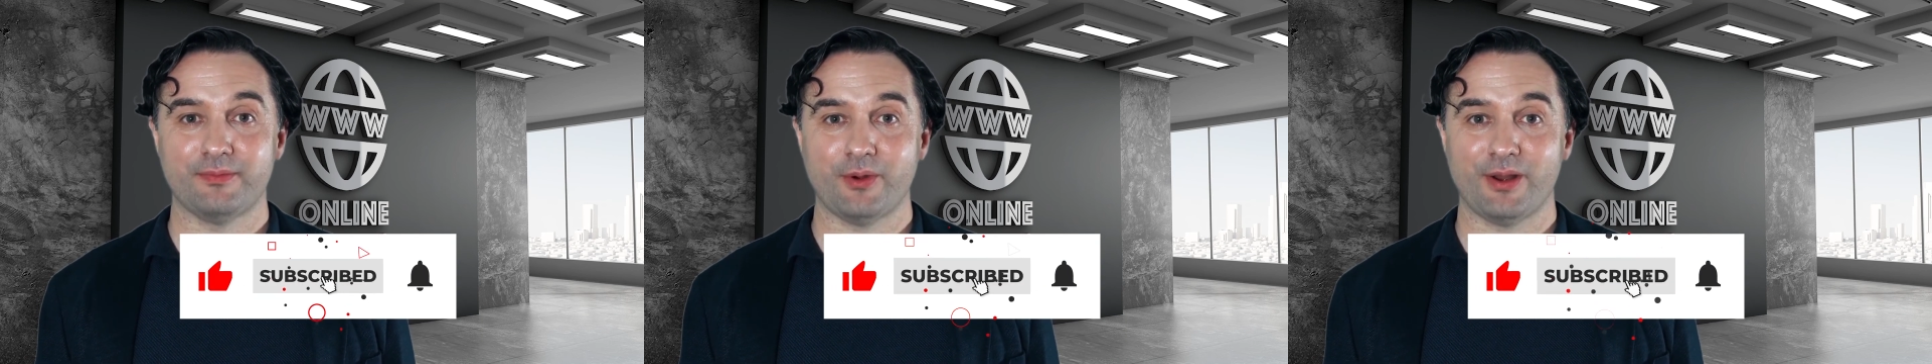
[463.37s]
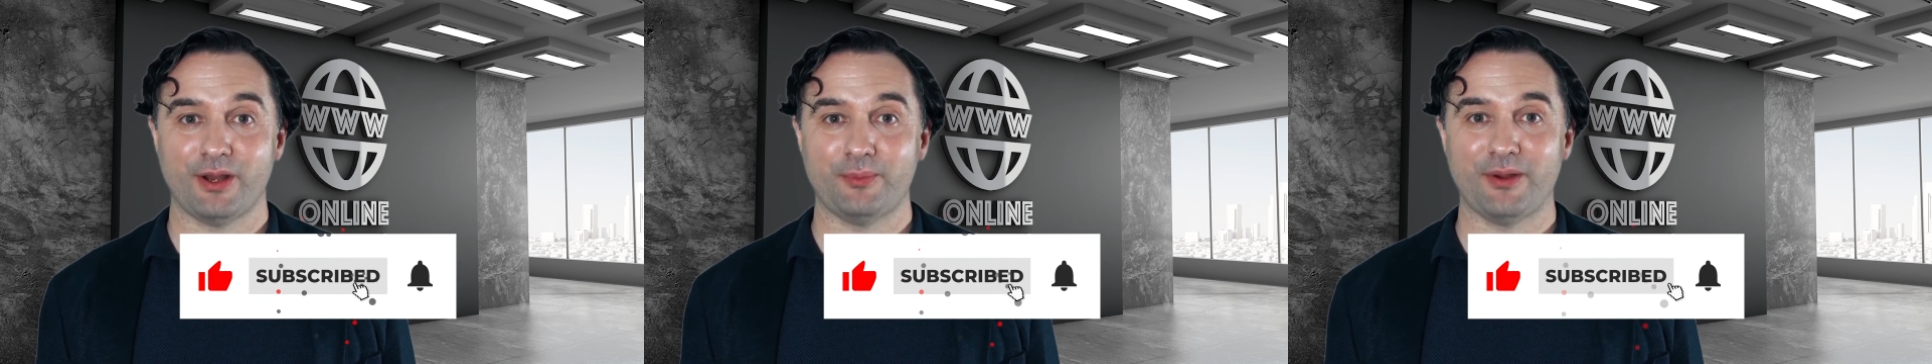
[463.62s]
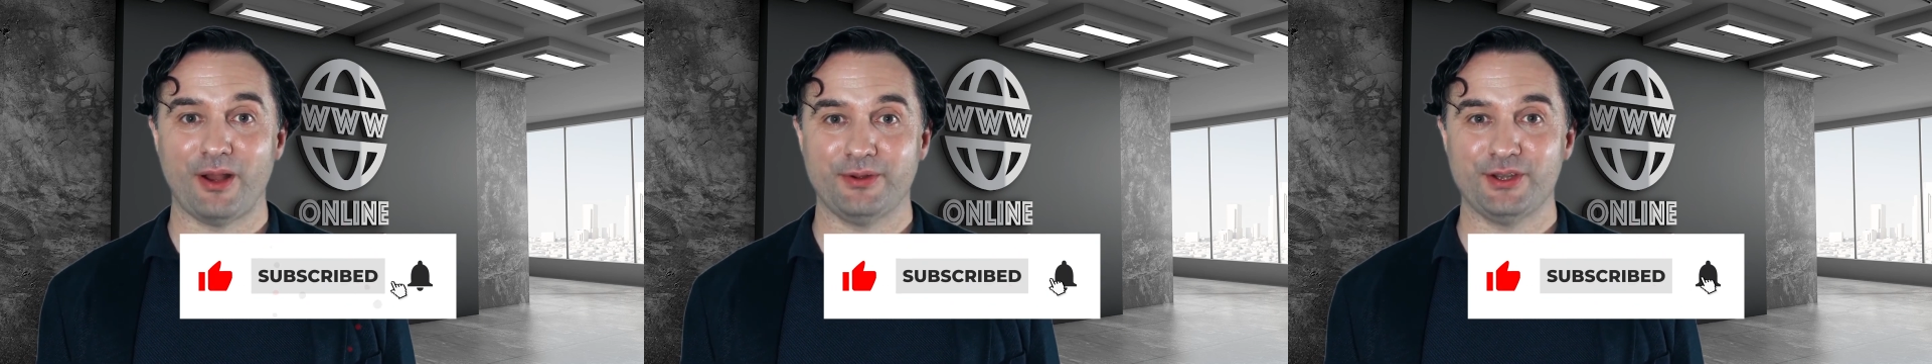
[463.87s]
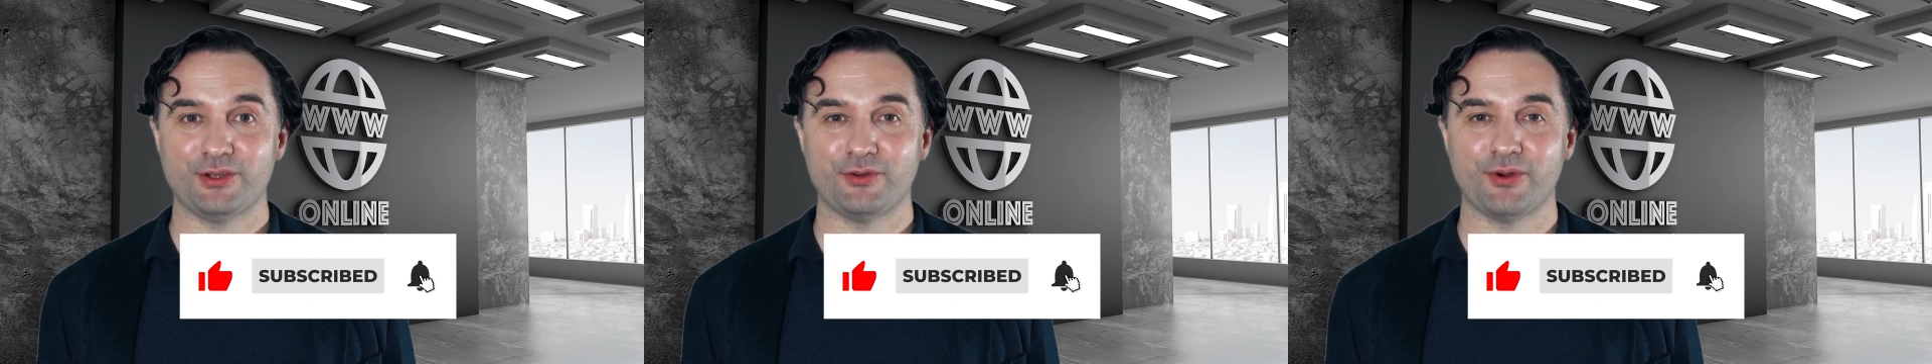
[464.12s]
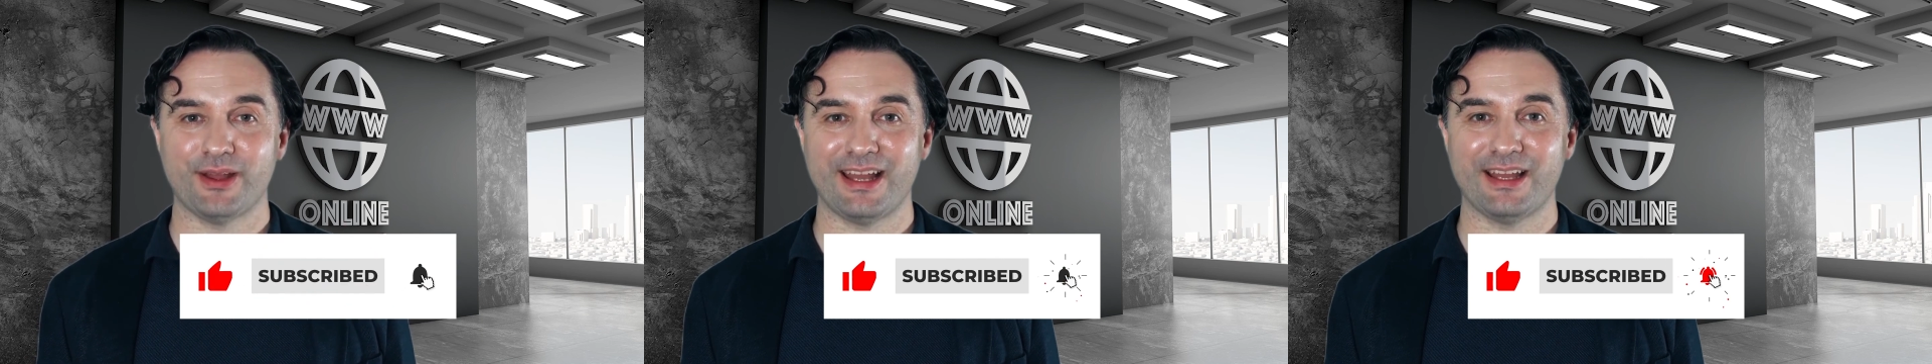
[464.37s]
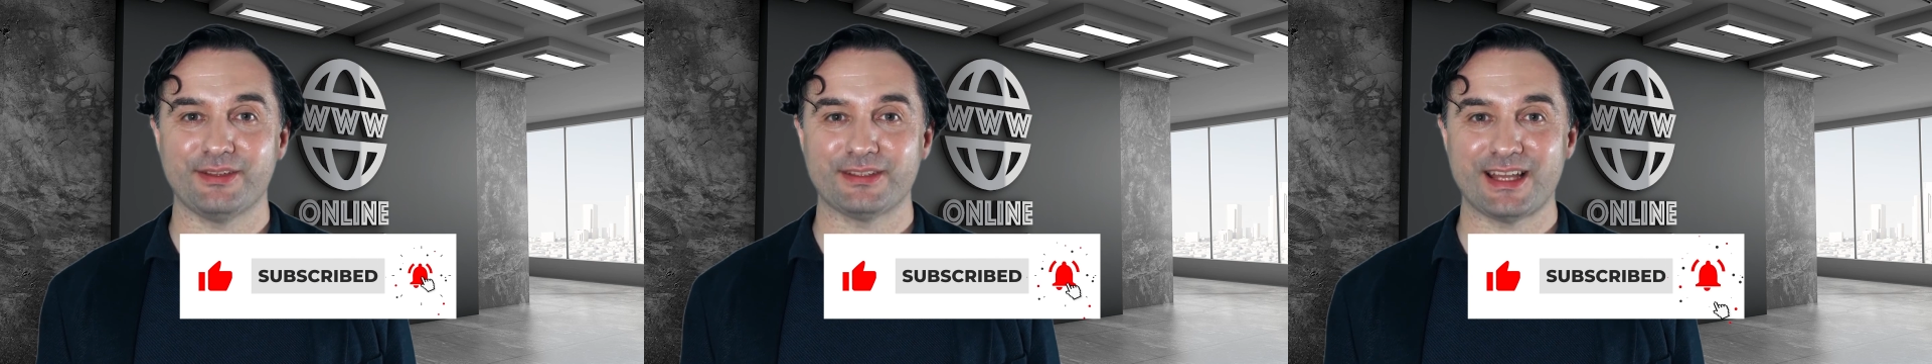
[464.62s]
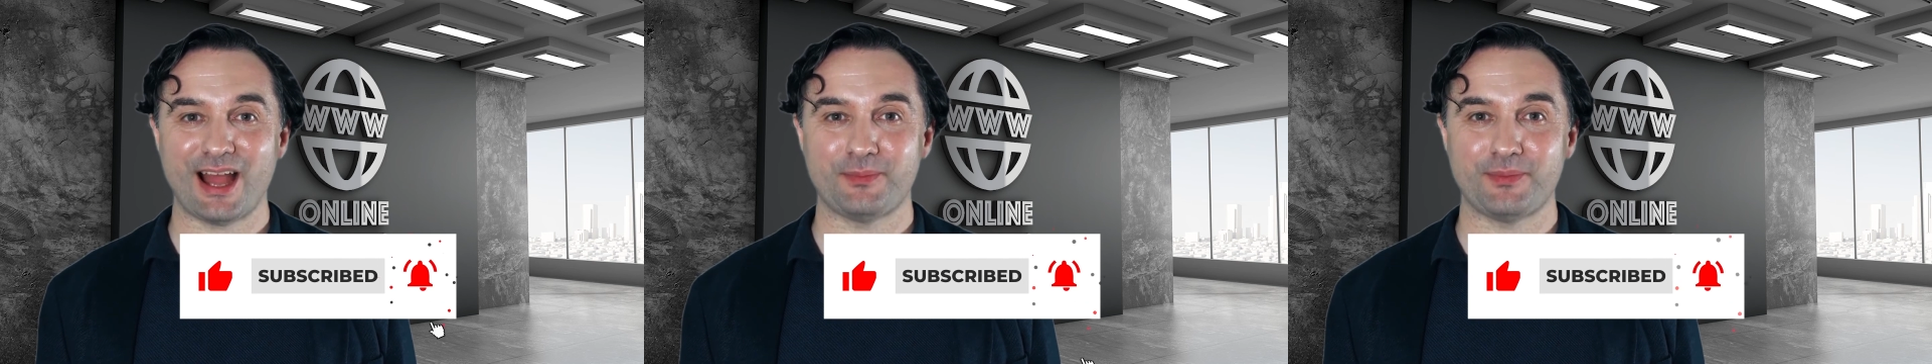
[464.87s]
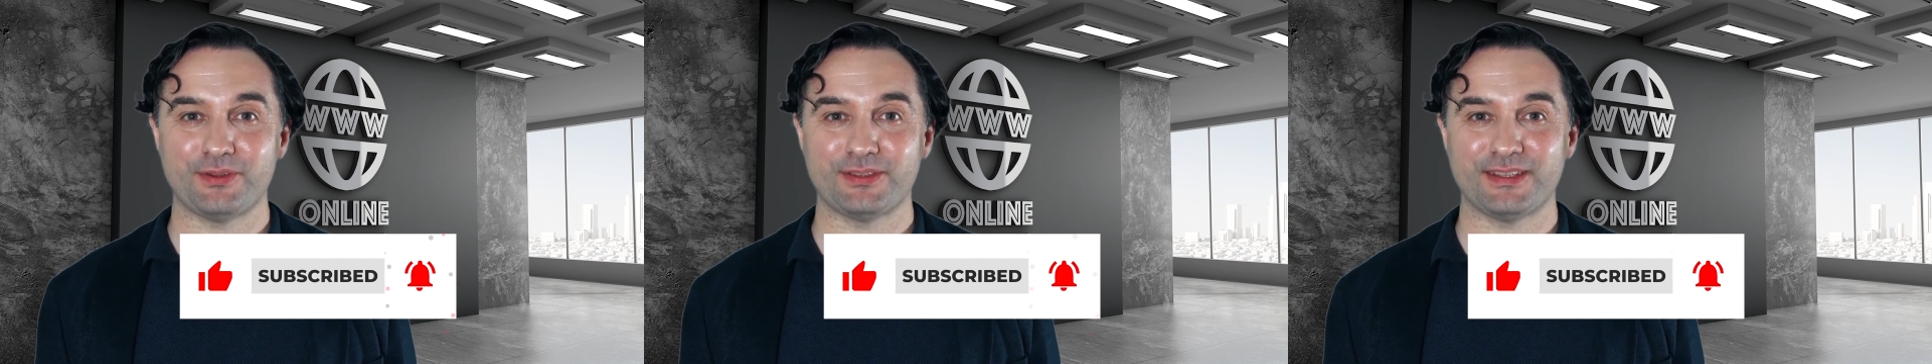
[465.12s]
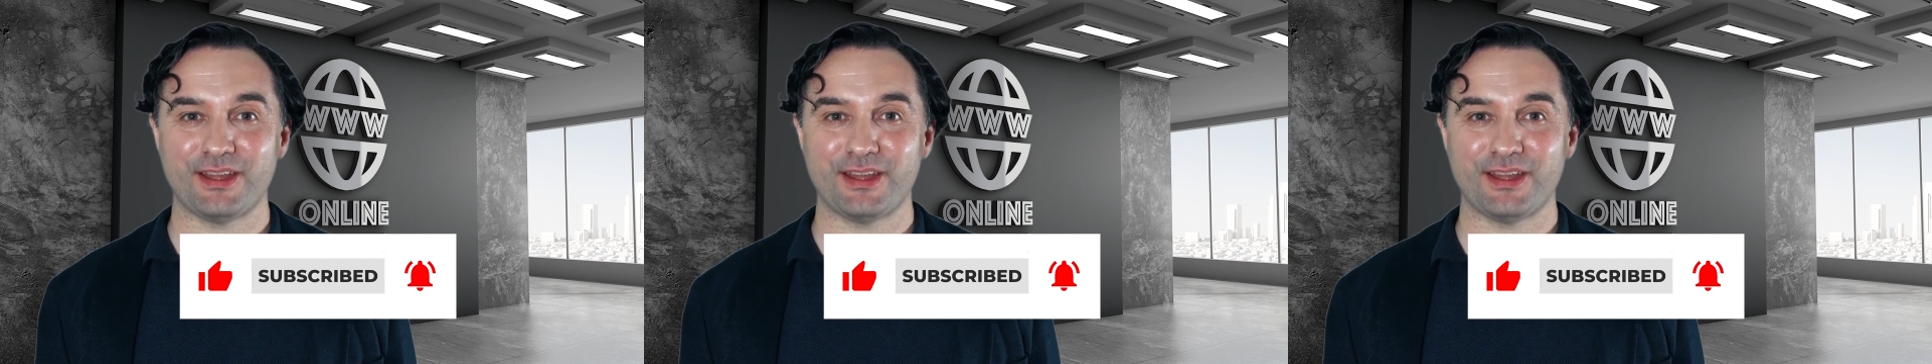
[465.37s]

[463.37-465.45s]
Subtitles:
We will publish working examples